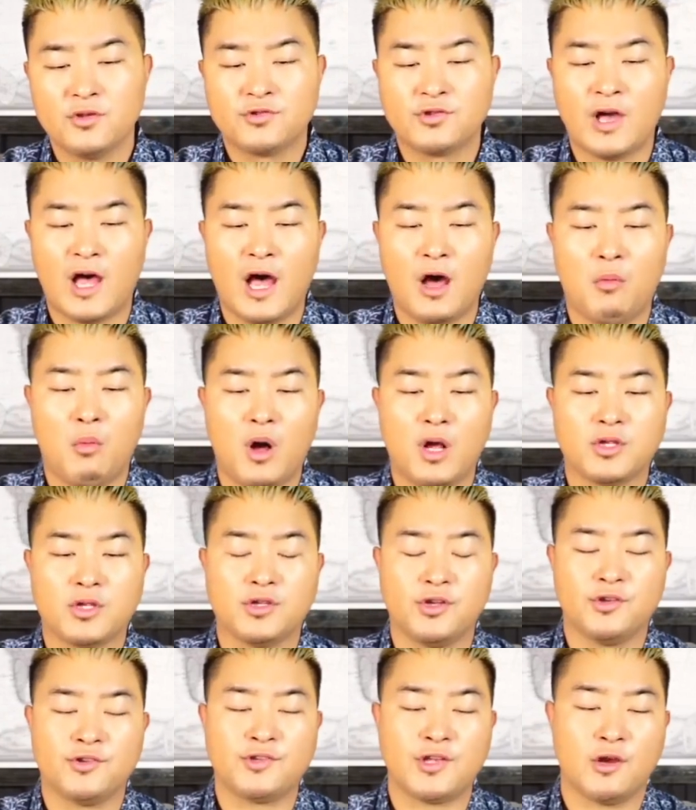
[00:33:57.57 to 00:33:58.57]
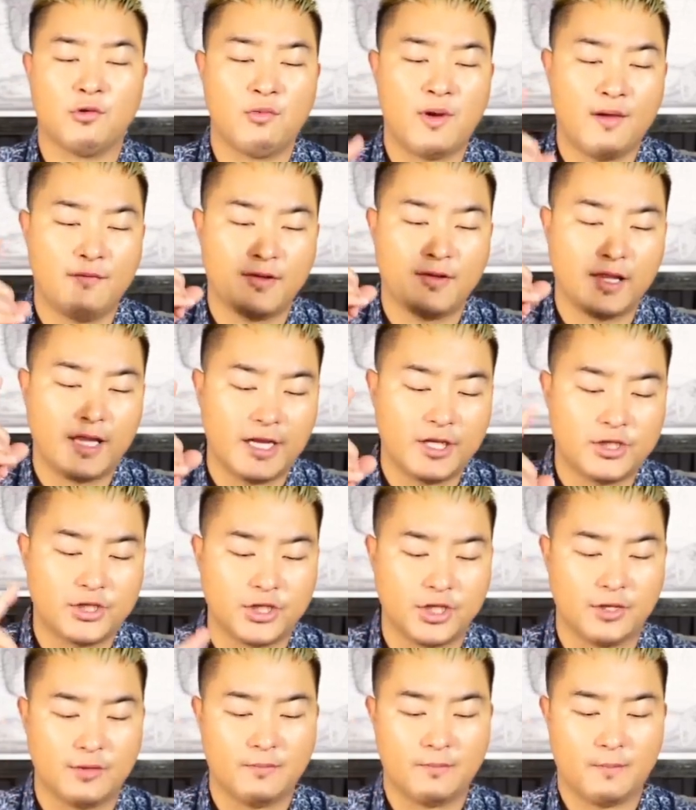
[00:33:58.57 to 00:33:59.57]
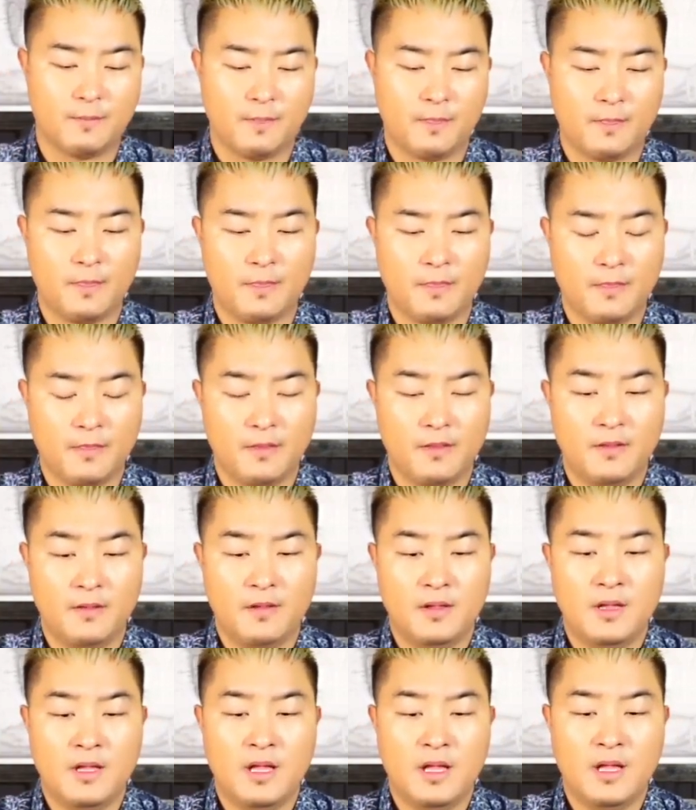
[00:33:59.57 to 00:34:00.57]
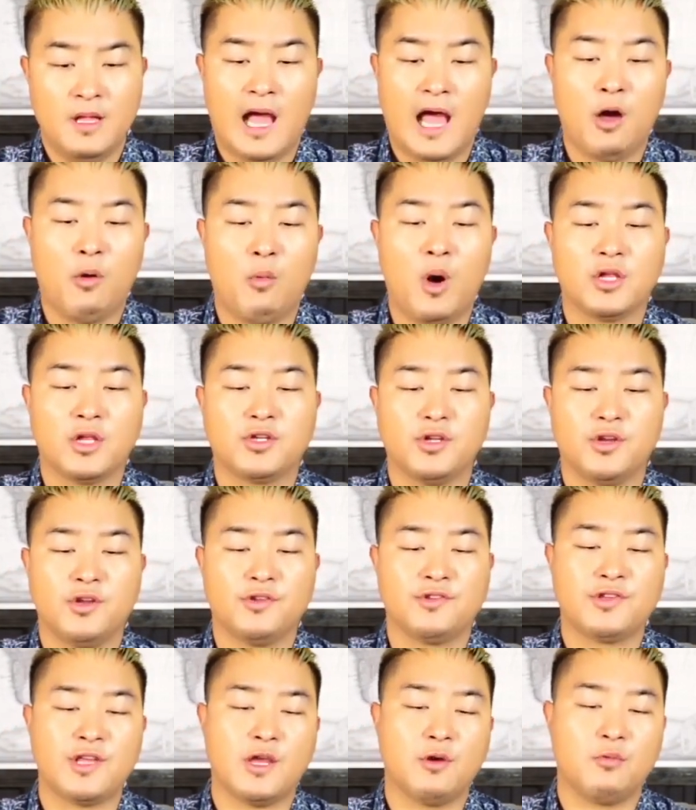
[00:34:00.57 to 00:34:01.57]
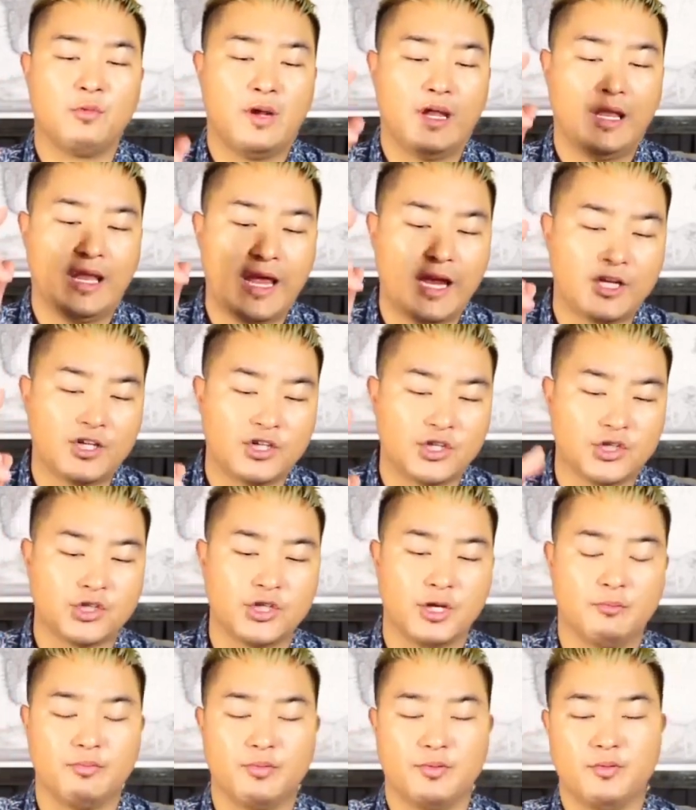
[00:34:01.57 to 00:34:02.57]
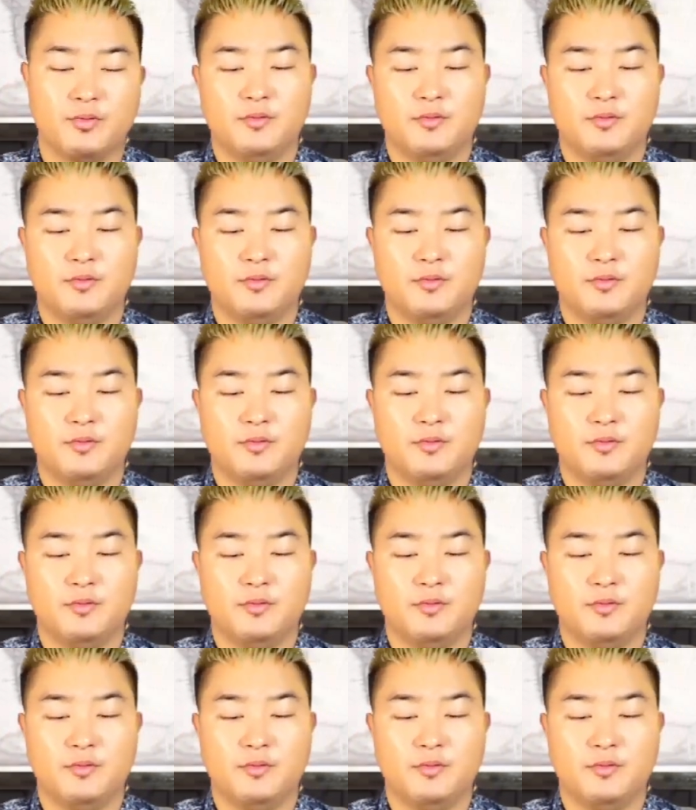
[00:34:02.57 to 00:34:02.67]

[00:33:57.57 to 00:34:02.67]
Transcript: So I want you to say revelation. I want you to say relationship.